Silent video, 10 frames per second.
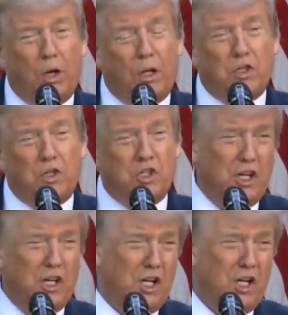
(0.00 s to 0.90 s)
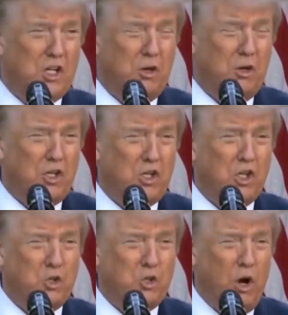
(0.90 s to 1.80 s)
This is an industry that's
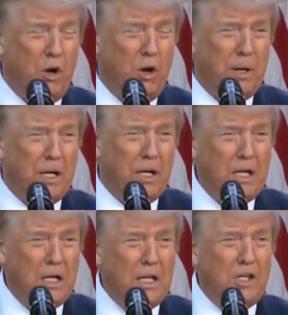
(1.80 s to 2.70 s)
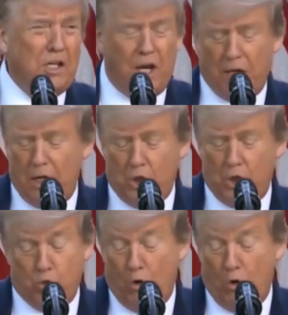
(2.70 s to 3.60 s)
just growing, but it's
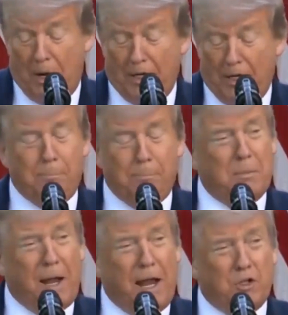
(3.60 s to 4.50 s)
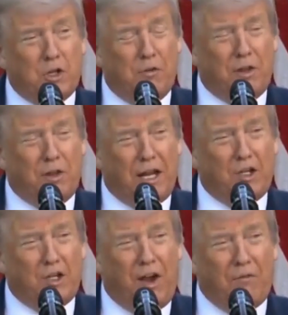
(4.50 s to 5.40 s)
grown by leaps and bounds over the last
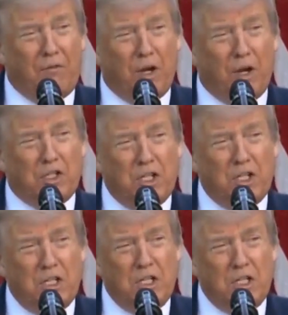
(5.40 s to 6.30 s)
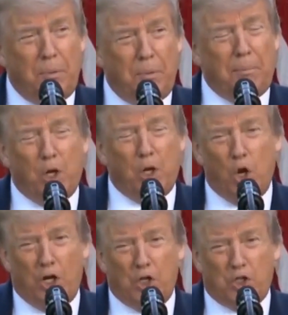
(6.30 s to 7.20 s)
5 weeks. People are
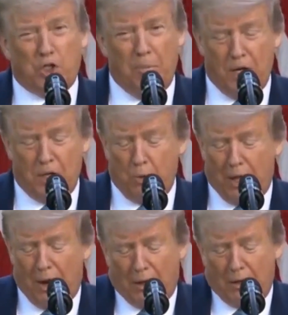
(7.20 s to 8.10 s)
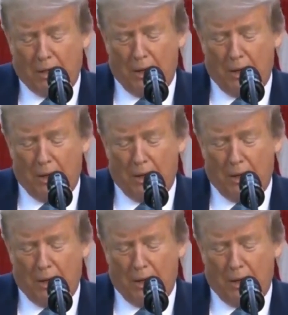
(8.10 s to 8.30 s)
learning so much. Without the